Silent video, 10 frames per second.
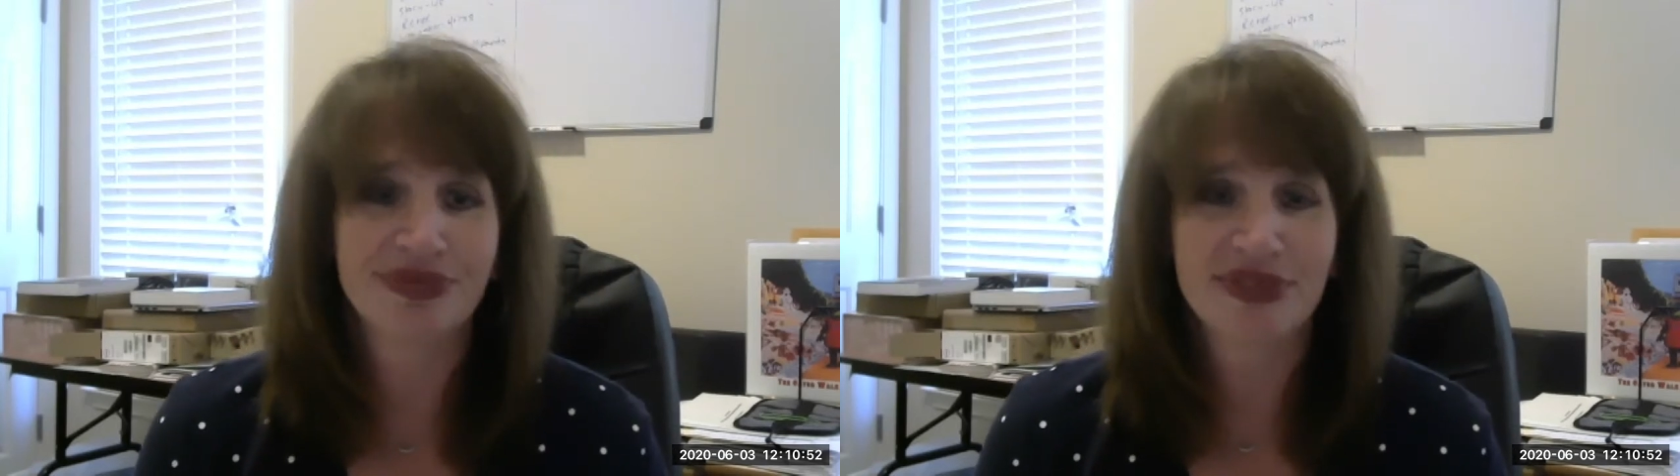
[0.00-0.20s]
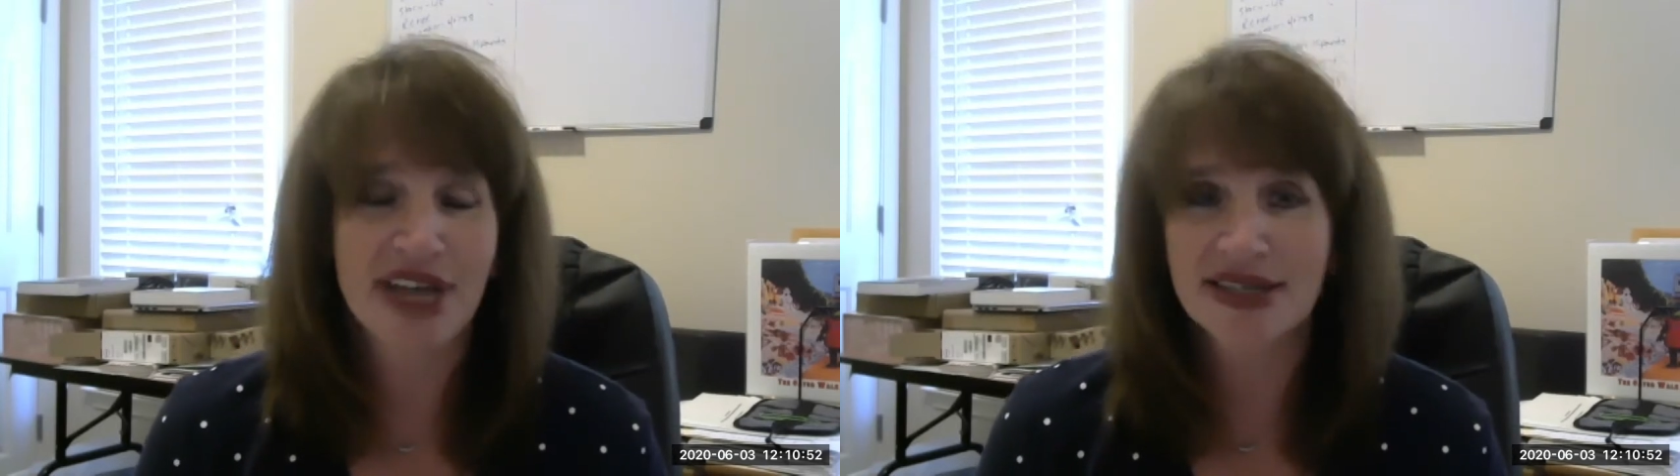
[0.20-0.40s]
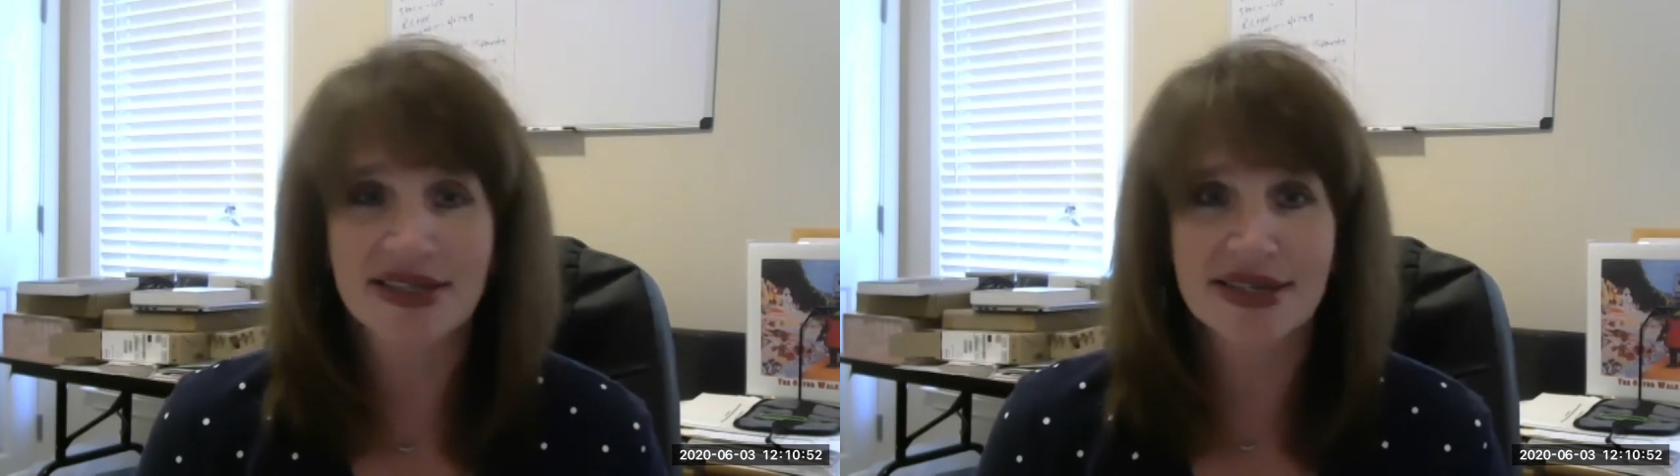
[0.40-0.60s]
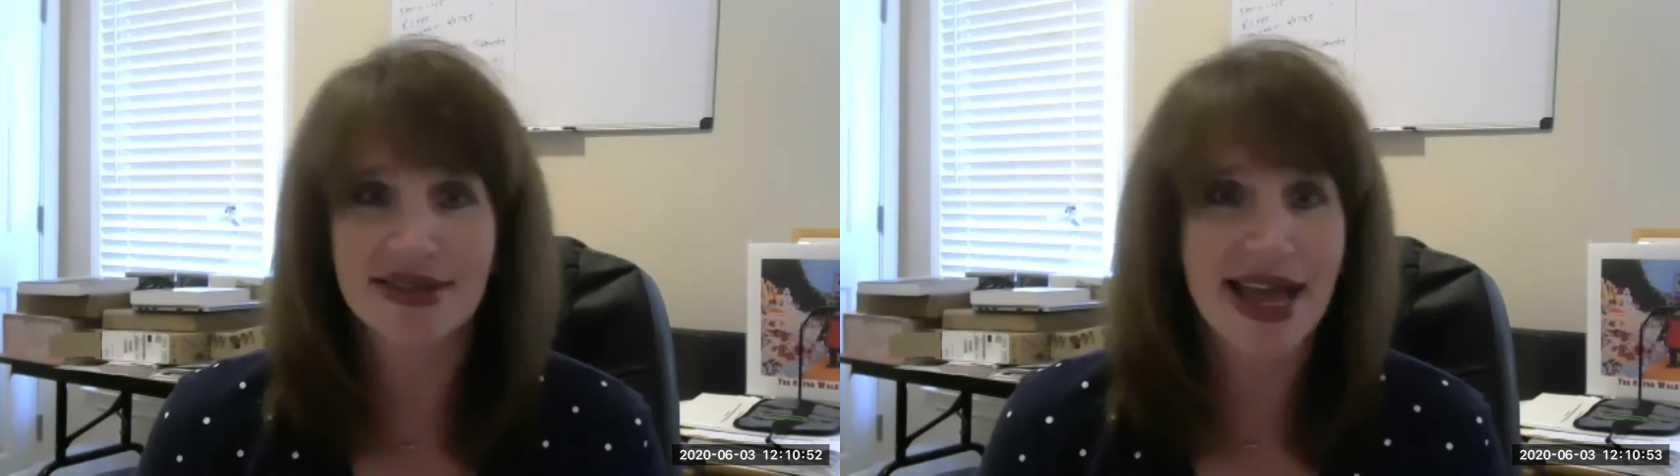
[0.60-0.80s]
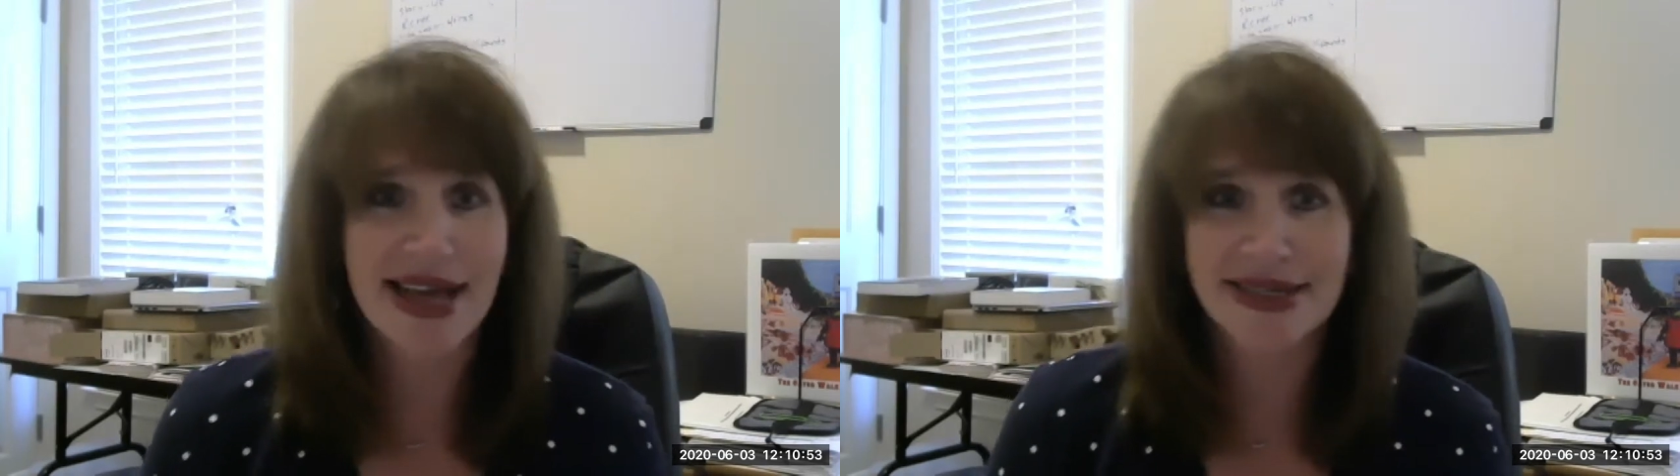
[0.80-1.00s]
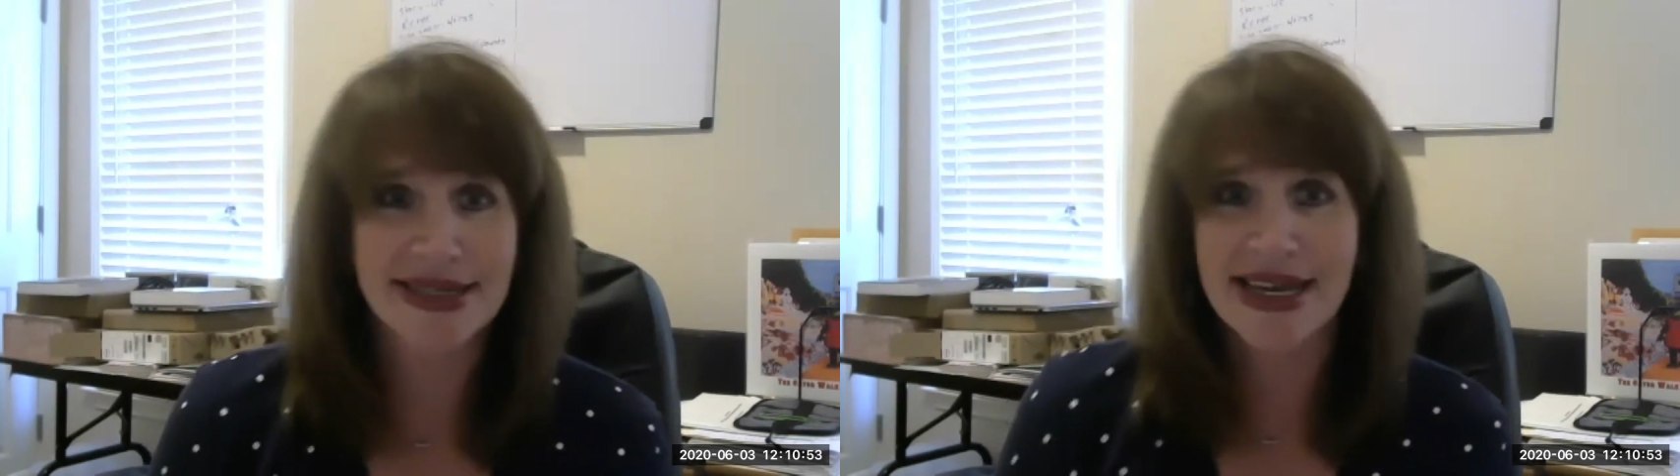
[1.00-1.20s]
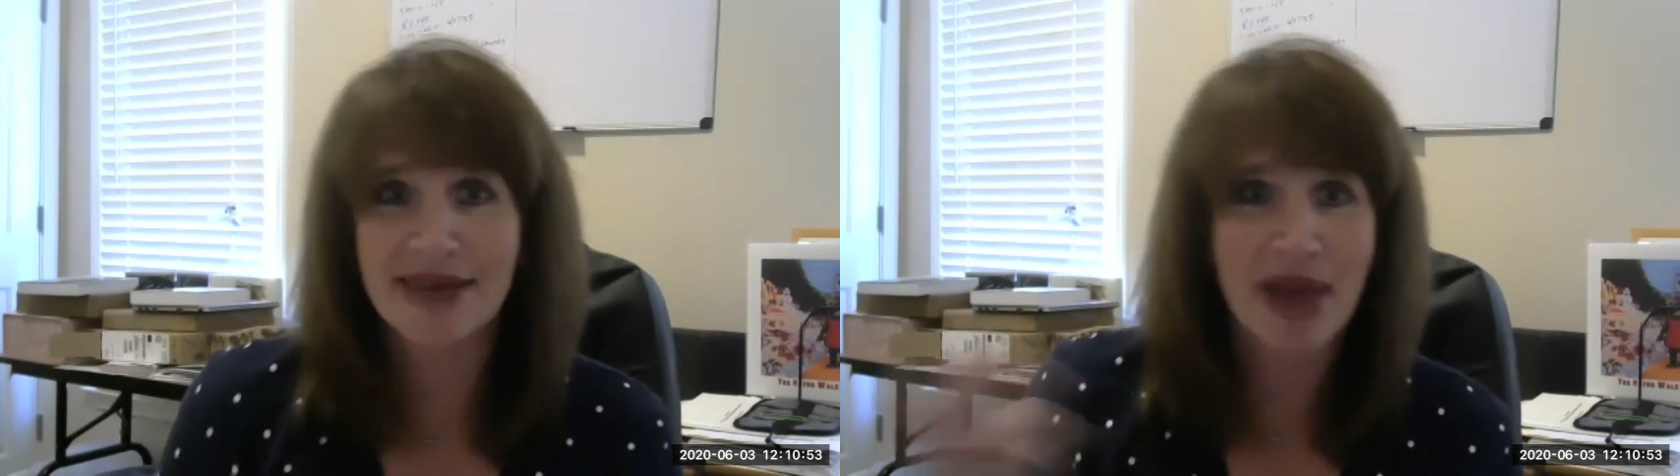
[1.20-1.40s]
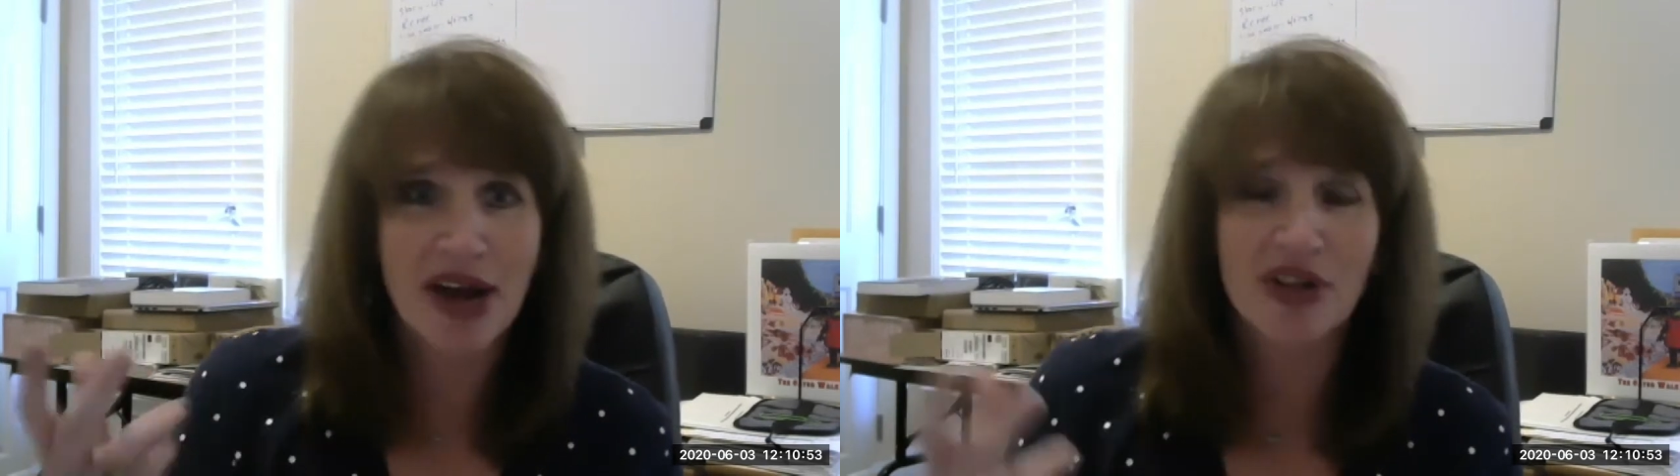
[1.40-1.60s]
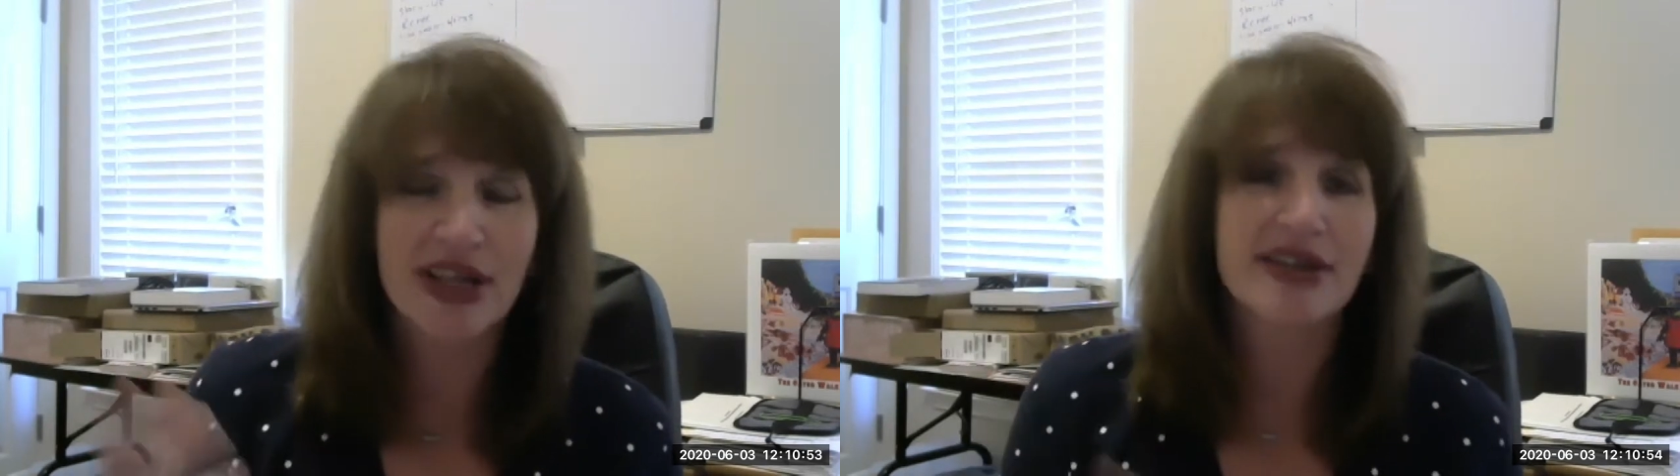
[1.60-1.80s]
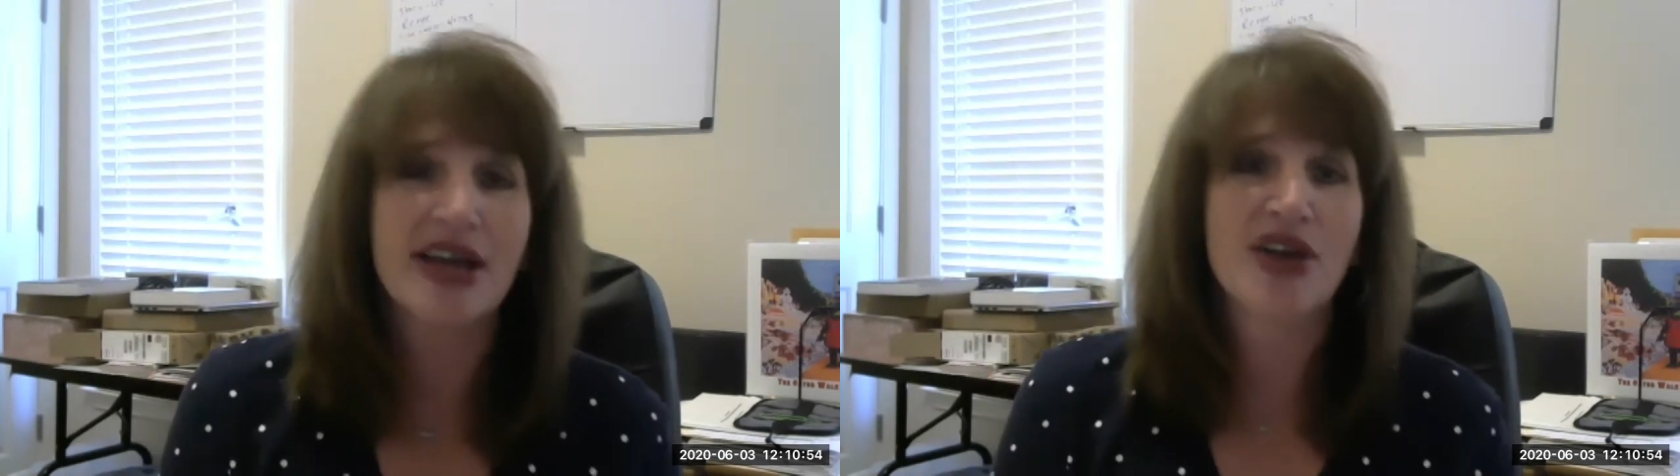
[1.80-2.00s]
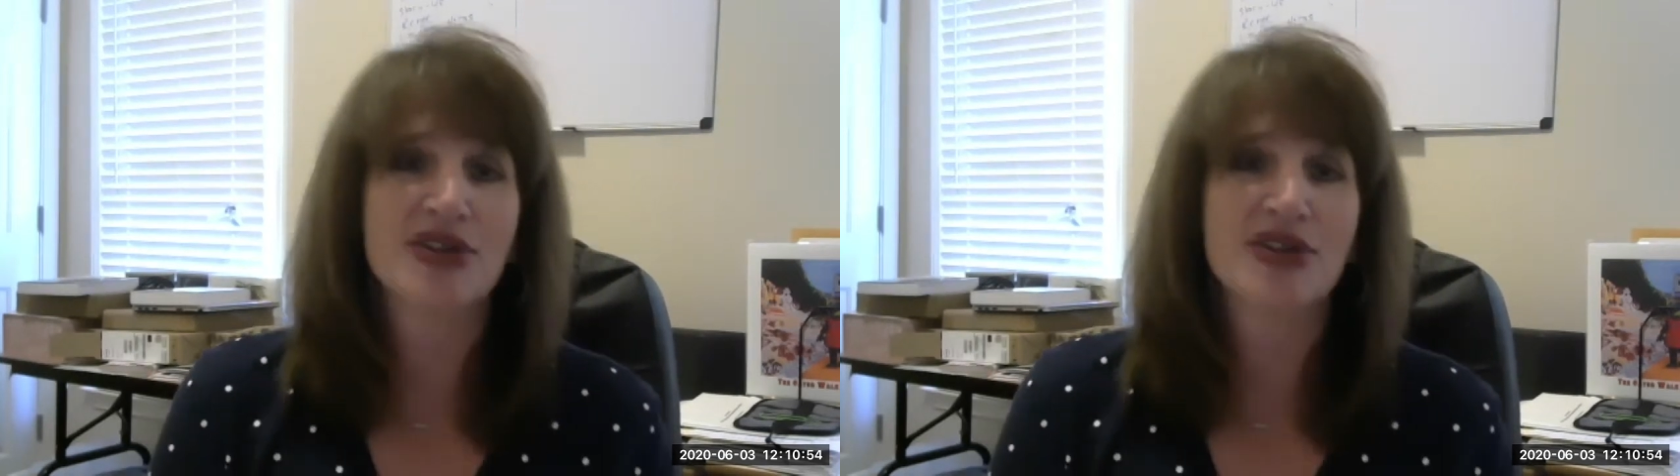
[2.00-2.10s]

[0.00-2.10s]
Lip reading: Texas, Tennessee, Maryland.